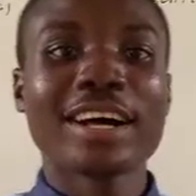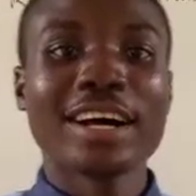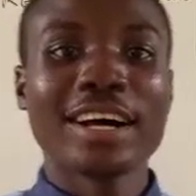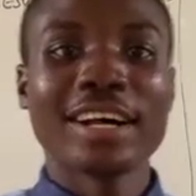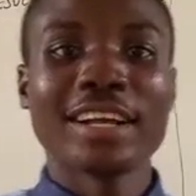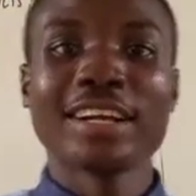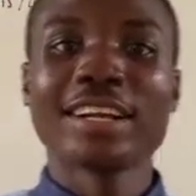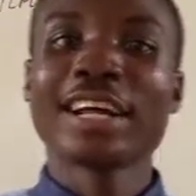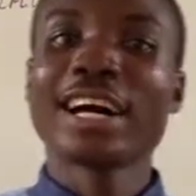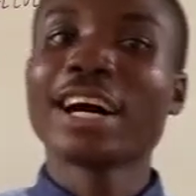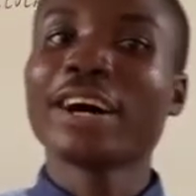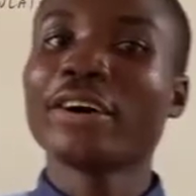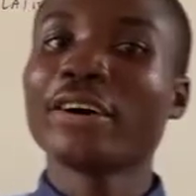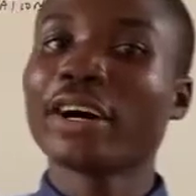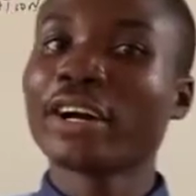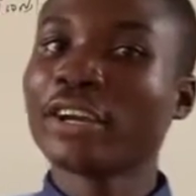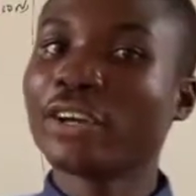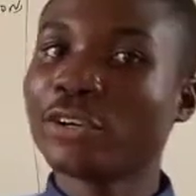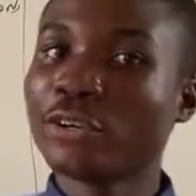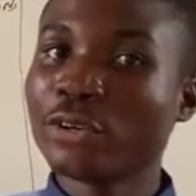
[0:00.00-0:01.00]
and how
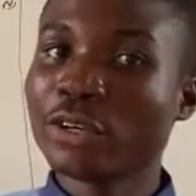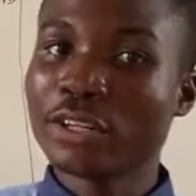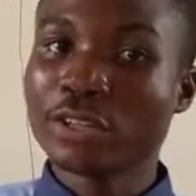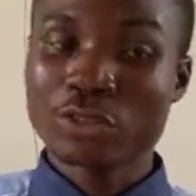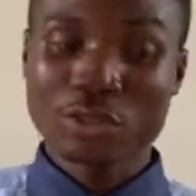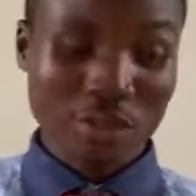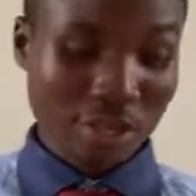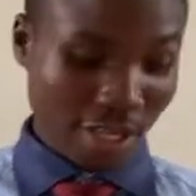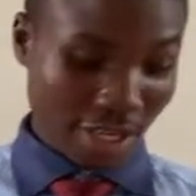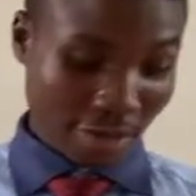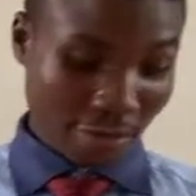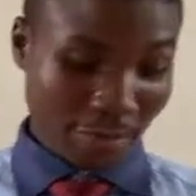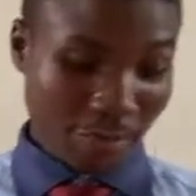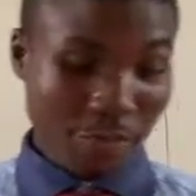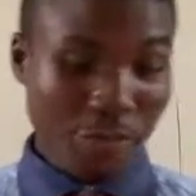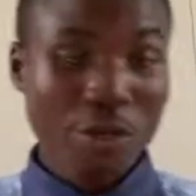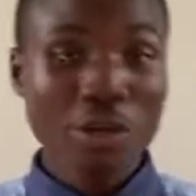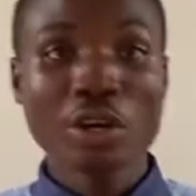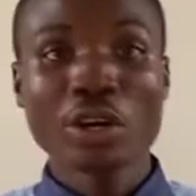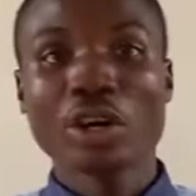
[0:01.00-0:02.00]
are you doing today?
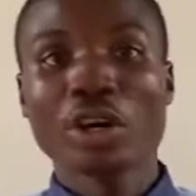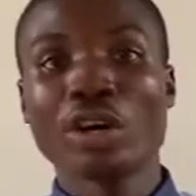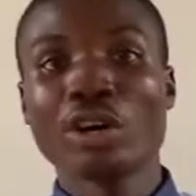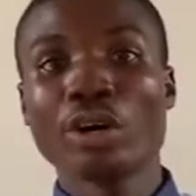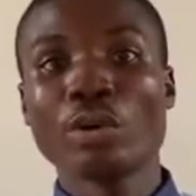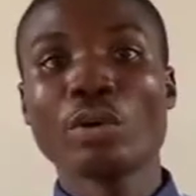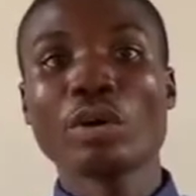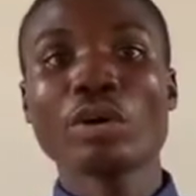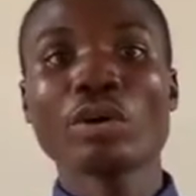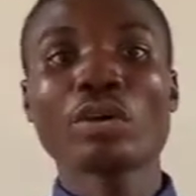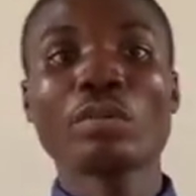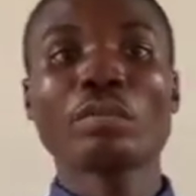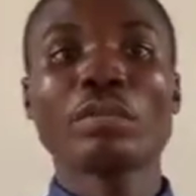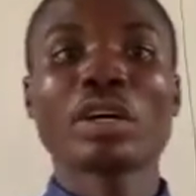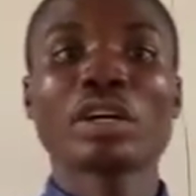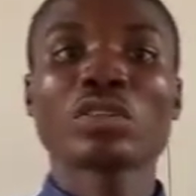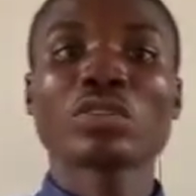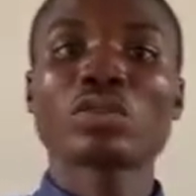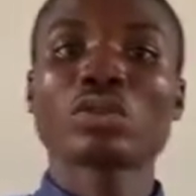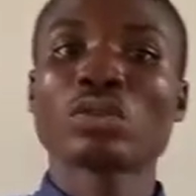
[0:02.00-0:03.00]
All right, welcome
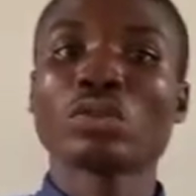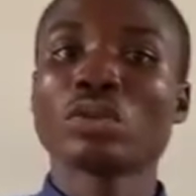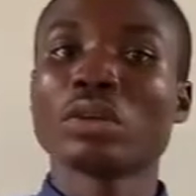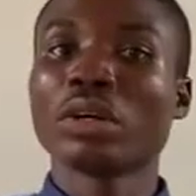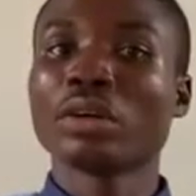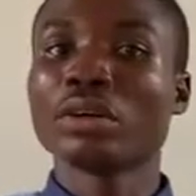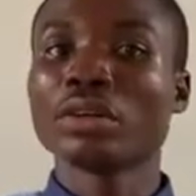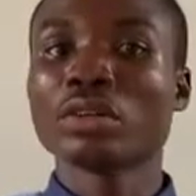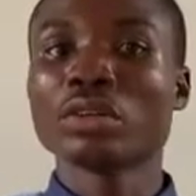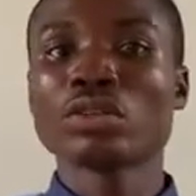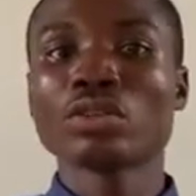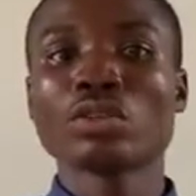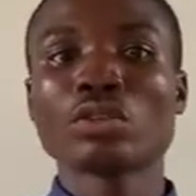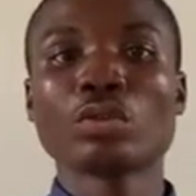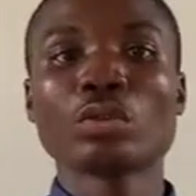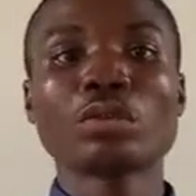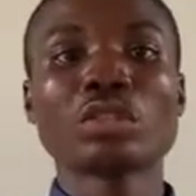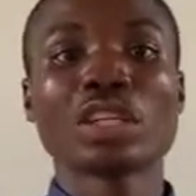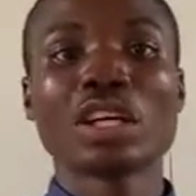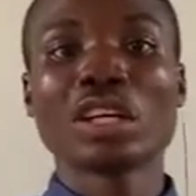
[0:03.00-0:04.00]
back to our
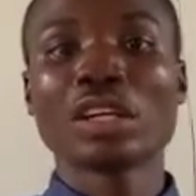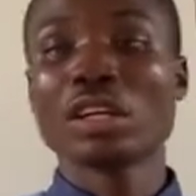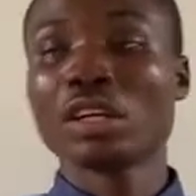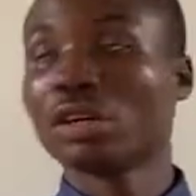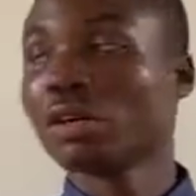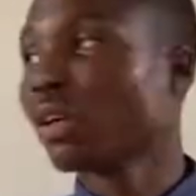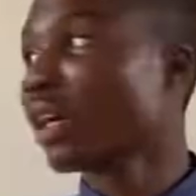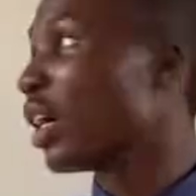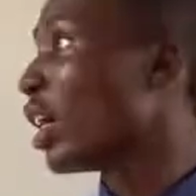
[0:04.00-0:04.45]
YouTube channel.